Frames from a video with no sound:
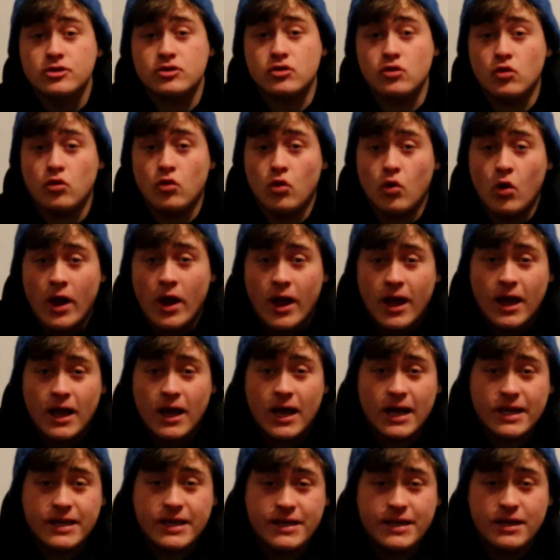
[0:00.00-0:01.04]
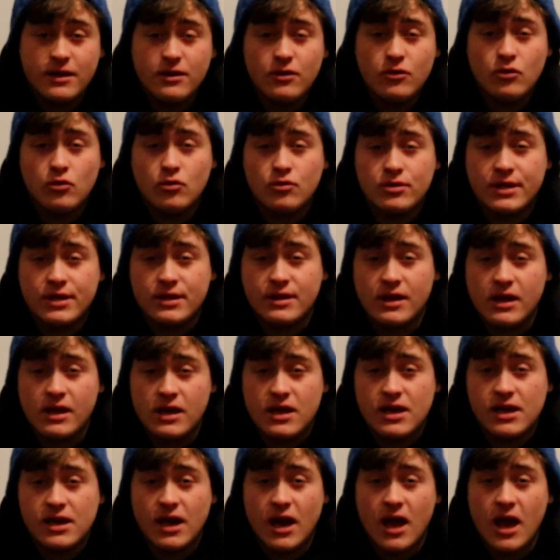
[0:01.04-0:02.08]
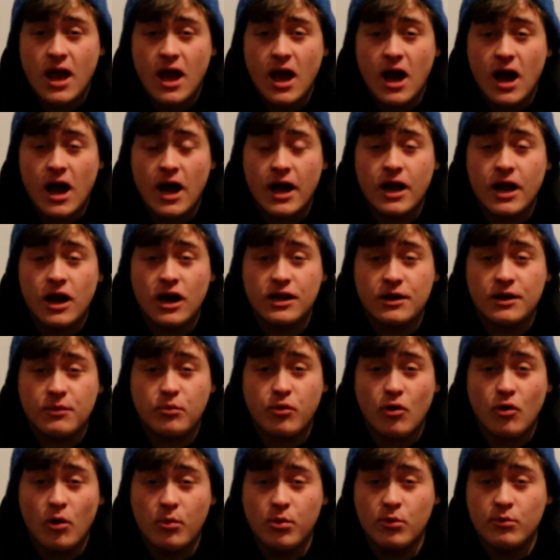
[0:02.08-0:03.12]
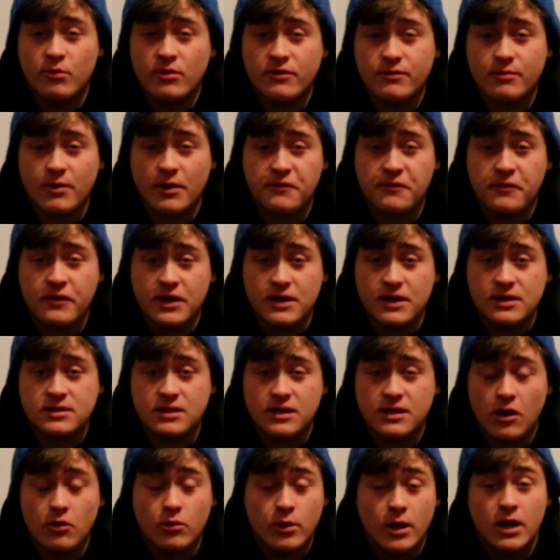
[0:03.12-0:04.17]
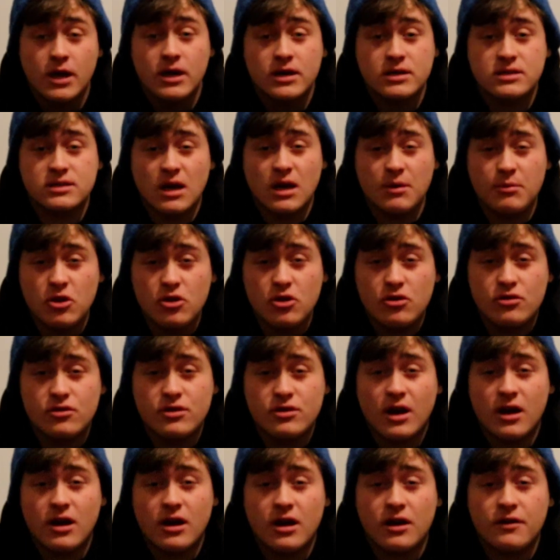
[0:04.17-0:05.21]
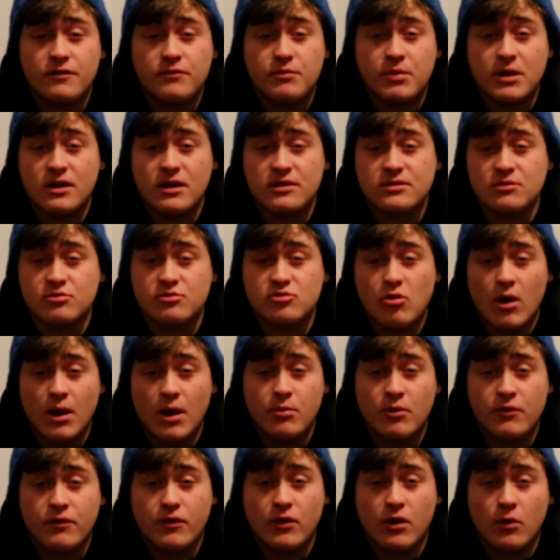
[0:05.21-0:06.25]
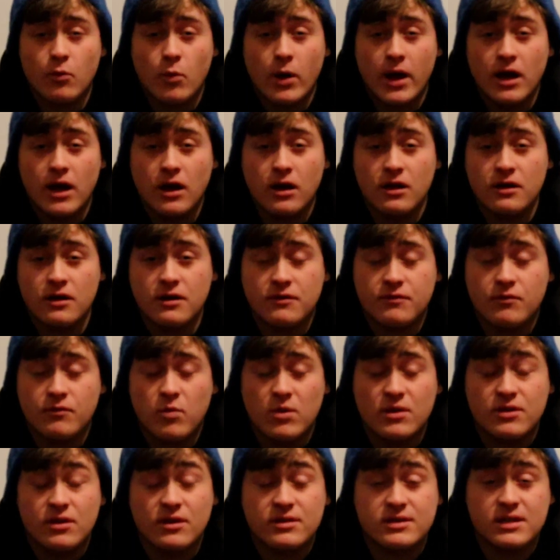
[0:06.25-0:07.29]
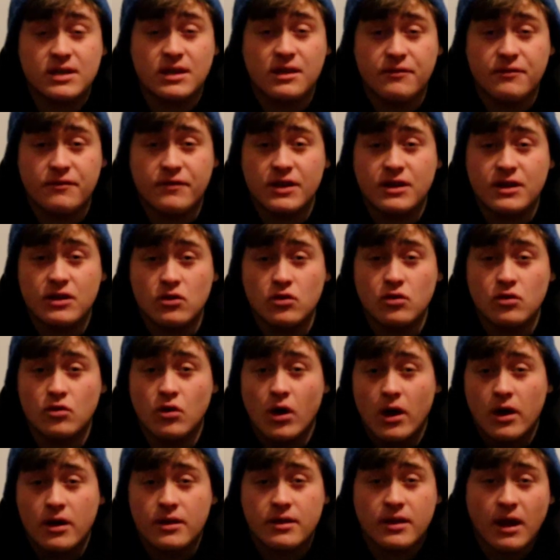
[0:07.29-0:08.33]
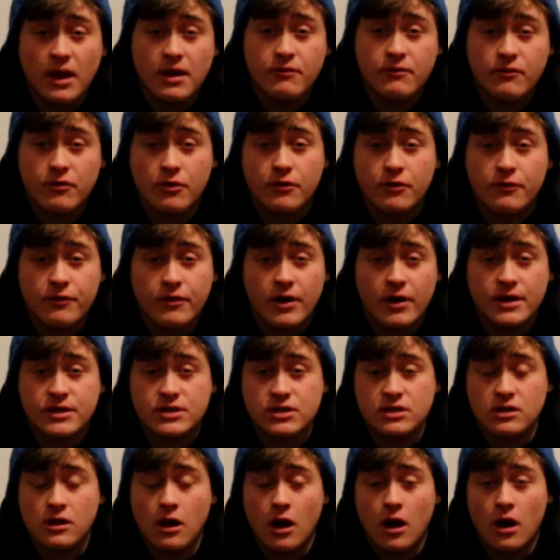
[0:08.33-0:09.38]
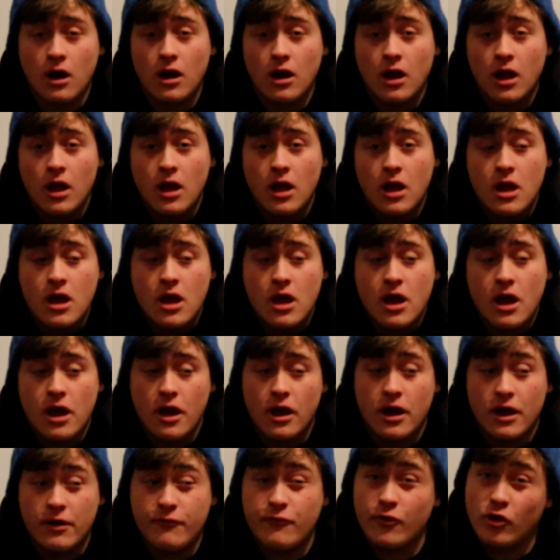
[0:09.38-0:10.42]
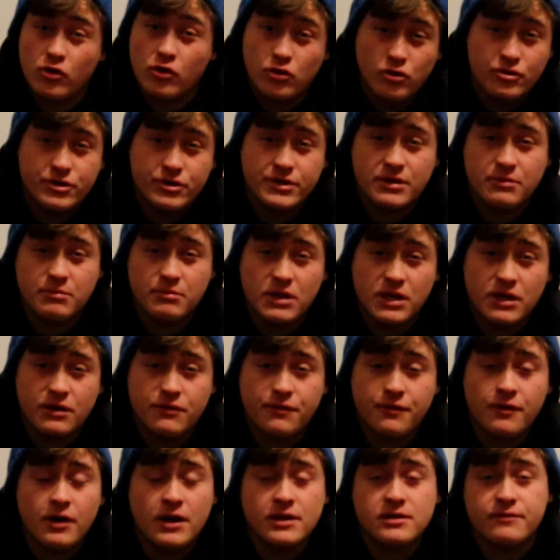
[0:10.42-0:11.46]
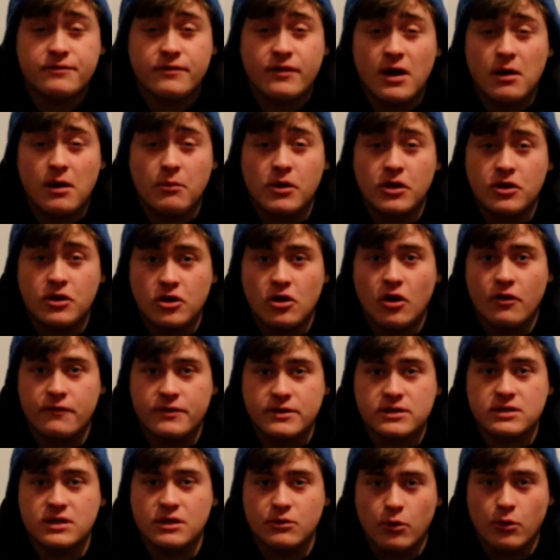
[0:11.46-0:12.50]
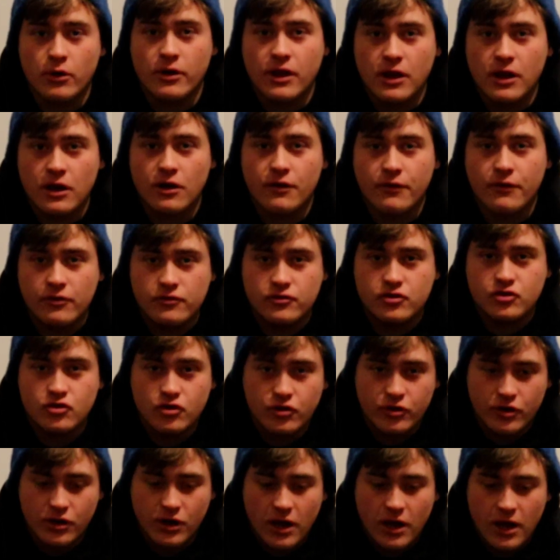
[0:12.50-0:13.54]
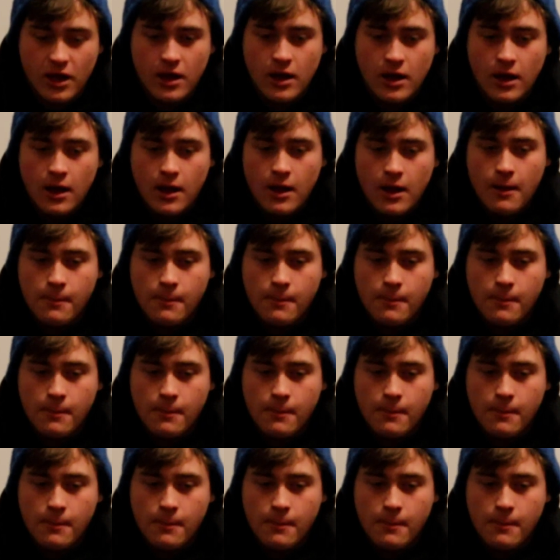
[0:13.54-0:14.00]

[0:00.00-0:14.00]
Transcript: So a year ago today I had a problem with my face. Now some of you that have been a subscriber for a while would have seen the video Time for a Fresh Start. If you're close to me, friends and family, you obviously were there during it,